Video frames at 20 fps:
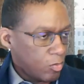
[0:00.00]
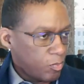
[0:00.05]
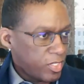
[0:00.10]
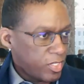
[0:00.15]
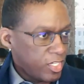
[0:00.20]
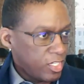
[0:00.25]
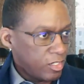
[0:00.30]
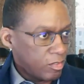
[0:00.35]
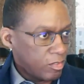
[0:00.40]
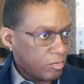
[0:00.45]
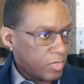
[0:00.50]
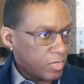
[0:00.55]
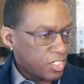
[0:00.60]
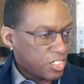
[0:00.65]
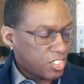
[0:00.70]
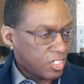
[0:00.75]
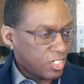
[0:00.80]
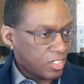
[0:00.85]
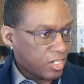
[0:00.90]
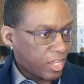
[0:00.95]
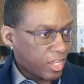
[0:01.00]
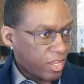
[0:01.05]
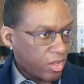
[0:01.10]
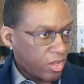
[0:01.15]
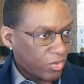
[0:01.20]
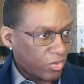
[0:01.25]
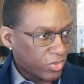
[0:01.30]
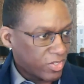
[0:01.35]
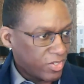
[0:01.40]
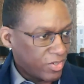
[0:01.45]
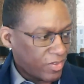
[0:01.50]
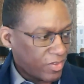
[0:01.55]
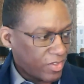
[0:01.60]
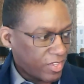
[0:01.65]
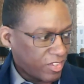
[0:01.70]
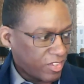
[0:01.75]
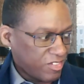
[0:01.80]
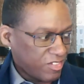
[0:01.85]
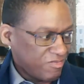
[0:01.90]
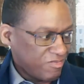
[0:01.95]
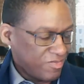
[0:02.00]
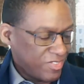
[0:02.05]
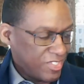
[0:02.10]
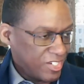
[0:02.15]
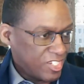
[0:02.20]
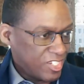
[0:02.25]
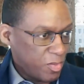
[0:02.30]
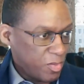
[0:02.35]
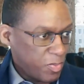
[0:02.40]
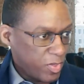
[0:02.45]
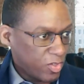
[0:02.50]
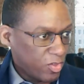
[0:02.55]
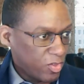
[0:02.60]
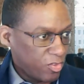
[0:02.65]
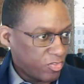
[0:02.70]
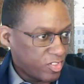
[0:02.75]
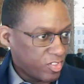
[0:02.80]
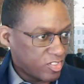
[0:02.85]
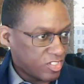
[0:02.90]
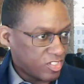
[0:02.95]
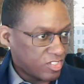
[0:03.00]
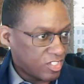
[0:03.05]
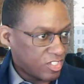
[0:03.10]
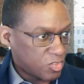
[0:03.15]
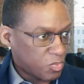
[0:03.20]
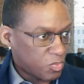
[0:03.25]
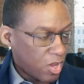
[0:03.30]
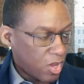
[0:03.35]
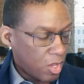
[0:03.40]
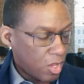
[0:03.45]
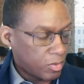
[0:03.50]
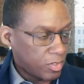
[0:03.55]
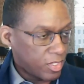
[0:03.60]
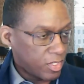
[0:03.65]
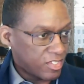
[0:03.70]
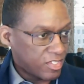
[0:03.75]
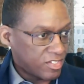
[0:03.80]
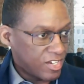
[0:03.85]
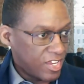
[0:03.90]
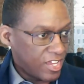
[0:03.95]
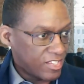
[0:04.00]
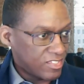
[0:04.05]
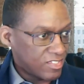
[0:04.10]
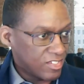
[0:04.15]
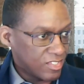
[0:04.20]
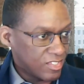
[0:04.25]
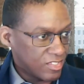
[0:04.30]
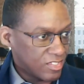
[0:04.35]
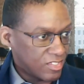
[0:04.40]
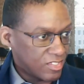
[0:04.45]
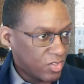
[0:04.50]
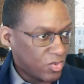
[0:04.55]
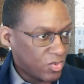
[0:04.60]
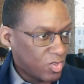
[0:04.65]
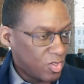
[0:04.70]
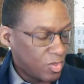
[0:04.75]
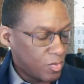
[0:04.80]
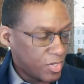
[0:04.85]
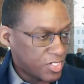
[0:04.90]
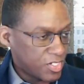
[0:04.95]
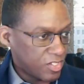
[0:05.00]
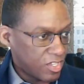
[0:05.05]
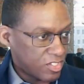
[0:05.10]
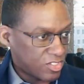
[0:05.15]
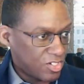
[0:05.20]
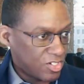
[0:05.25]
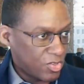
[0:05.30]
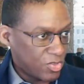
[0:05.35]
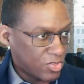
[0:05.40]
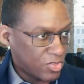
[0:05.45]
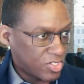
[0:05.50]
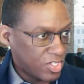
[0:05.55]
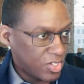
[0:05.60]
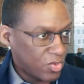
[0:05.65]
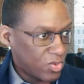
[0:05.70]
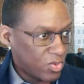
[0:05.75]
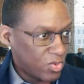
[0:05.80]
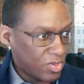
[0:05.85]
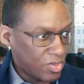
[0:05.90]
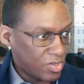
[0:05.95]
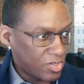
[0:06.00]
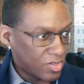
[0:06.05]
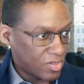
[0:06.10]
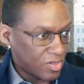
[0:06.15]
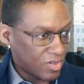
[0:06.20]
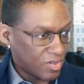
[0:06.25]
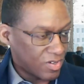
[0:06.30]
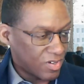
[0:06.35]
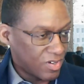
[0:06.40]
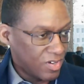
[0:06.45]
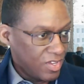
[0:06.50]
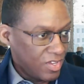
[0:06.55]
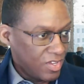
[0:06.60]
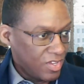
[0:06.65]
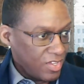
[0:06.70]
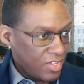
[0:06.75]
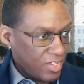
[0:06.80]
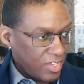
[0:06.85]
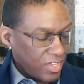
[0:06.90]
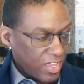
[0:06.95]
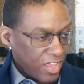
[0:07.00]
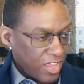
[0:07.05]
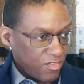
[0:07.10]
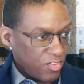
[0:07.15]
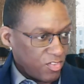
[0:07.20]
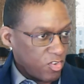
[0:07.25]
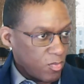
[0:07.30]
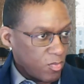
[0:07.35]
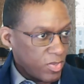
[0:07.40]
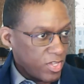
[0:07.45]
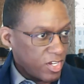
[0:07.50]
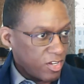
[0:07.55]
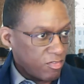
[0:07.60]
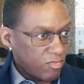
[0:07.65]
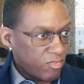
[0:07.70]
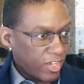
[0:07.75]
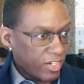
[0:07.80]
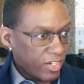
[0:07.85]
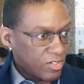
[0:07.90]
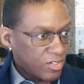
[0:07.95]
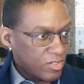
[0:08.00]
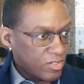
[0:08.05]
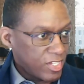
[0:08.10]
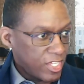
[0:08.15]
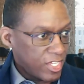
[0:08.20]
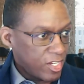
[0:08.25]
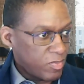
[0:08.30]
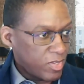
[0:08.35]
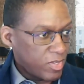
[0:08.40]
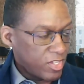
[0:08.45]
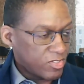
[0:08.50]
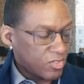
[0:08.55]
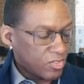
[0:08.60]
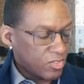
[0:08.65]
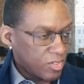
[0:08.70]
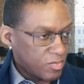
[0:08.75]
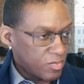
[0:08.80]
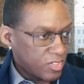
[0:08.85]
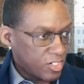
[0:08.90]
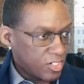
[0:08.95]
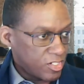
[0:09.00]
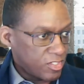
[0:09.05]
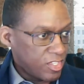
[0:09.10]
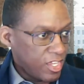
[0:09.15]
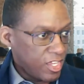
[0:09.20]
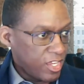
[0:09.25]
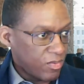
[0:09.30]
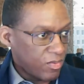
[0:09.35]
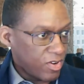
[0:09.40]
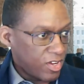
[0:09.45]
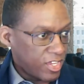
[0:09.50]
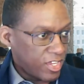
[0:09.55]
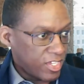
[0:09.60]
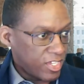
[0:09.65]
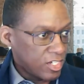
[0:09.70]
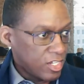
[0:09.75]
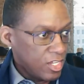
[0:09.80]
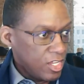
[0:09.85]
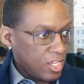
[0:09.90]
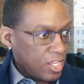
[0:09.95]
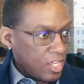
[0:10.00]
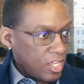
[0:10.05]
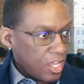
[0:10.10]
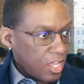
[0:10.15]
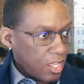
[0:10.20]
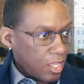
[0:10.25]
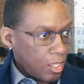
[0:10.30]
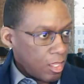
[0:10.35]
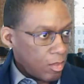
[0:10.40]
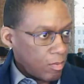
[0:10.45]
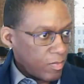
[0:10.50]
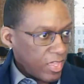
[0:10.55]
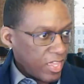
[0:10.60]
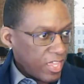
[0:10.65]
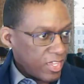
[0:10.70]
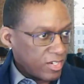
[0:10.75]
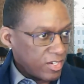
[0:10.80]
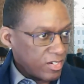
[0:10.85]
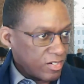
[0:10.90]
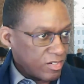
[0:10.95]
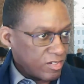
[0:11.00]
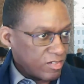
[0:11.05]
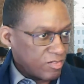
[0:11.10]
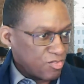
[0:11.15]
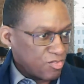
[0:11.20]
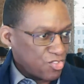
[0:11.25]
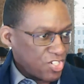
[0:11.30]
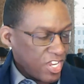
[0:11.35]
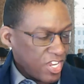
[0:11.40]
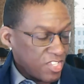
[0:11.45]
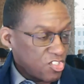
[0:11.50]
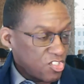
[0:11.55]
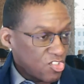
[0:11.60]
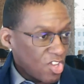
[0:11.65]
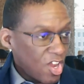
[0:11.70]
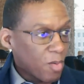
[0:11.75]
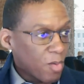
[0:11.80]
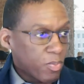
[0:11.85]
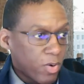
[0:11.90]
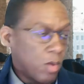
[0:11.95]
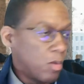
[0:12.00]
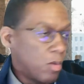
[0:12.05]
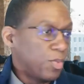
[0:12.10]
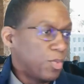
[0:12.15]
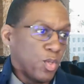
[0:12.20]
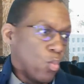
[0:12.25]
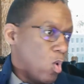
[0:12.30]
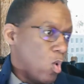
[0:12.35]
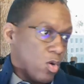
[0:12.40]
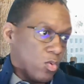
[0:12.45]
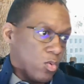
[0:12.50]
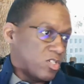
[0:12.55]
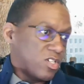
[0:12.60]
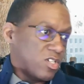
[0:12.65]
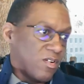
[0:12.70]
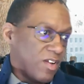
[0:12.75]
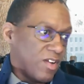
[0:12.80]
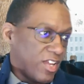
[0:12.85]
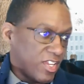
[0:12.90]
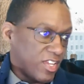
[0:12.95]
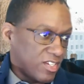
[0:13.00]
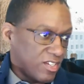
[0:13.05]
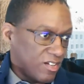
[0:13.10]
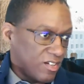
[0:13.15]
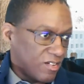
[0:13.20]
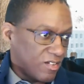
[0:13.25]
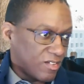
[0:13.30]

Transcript: Pete had mentioned how, like the typical physicist probably has not seen SQL, much less NoSQL, or heaven forbid, a vector database or some such thing, right? And chances are probably won't, right?